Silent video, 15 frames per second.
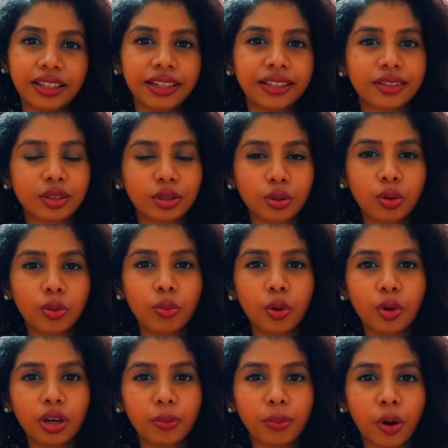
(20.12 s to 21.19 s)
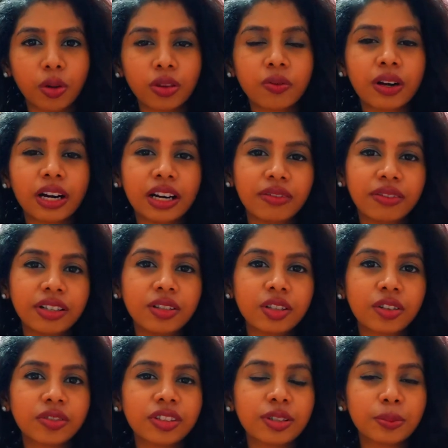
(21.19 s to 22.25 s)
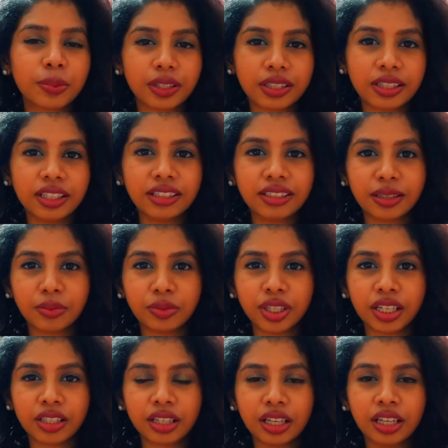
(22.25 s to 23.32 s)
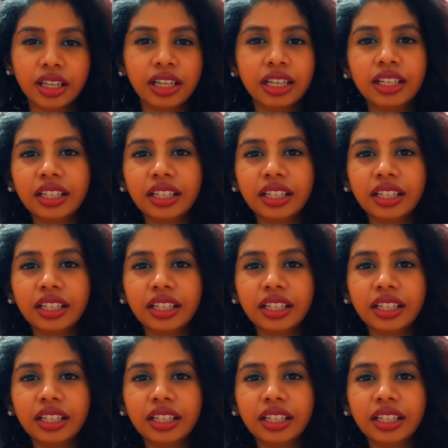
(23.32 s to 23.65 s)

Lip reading: let's know more about the relevance of this particular subject in